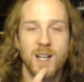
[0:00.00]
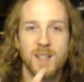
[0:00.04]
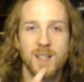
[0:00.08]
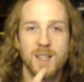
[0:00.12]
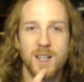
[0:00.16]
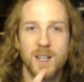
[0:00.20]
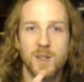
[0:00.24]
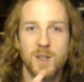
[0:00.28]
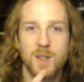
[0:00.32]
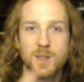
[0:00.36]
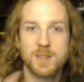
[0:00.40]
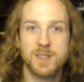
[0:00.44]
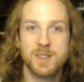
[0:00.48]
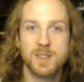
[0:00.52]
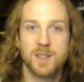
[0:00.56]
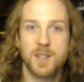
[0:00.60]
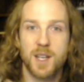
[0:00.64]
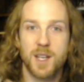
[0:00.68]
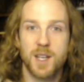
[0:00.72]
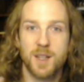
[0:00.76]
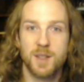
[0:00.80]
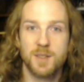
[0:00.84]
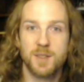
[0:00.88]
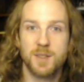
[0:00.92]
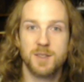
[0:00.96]
and I also
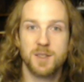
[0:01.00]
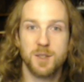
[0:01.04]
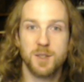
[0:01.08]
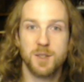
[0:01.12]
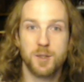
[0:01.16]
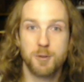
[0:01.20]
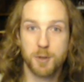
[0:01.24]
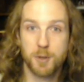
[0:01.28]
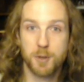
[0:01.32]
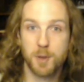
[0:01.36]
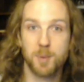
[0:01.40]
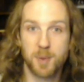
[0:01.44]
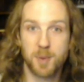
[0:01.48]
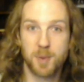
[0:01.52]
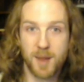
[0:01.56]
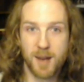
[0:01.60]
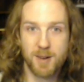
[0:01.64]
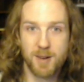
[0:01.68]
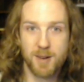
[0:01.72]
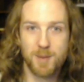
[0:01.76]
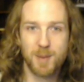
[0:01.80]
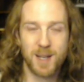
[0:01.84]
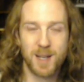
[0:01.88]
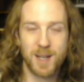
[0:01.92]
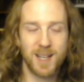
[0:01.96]
go to group
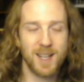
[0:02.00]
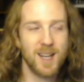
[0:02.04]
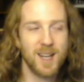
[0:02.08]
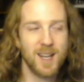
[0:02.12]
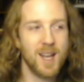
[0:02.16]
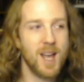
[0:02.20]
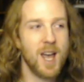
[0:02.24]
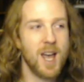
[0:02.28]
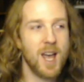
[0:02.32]
therapy.